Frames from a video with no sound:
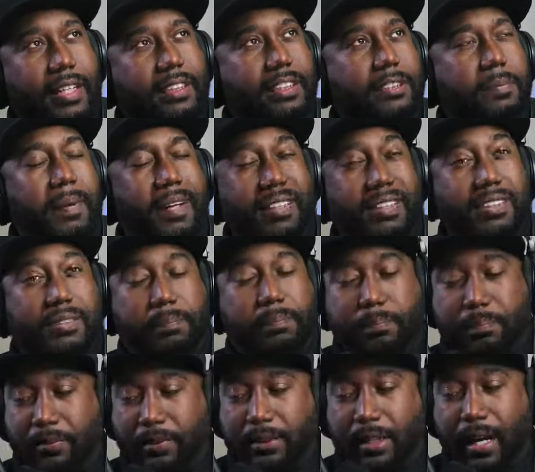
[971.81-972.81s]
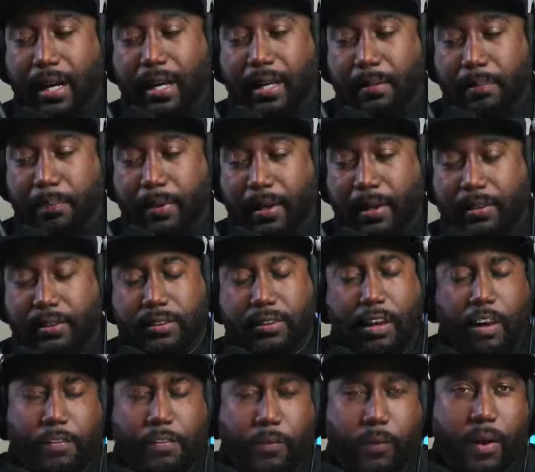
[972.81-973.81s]
It's my giant, big,
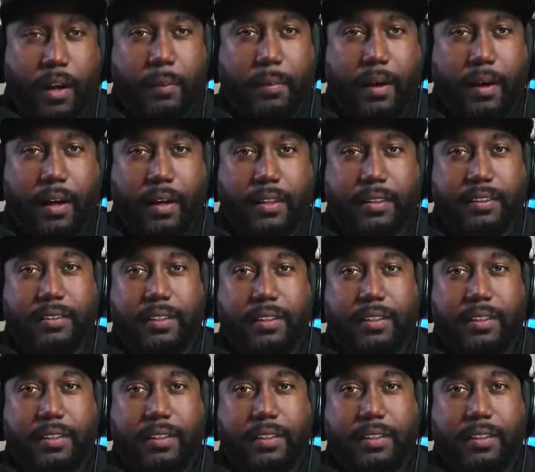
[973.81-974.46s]
soft white box.